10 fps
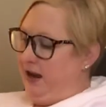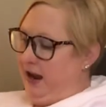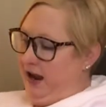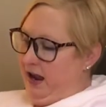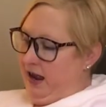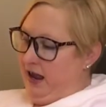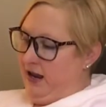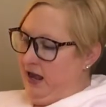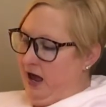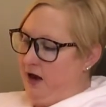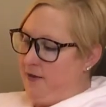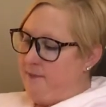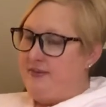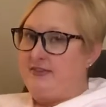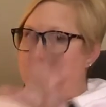and
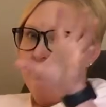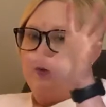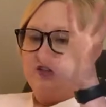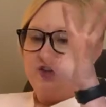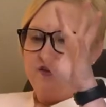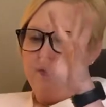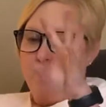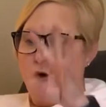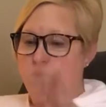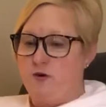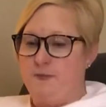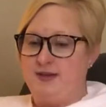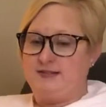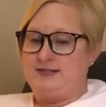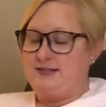but then we saw the poem
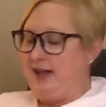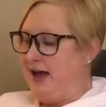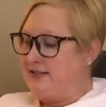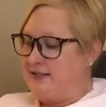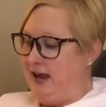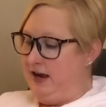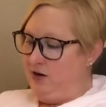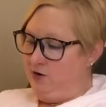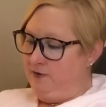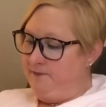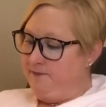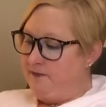as a sad tale.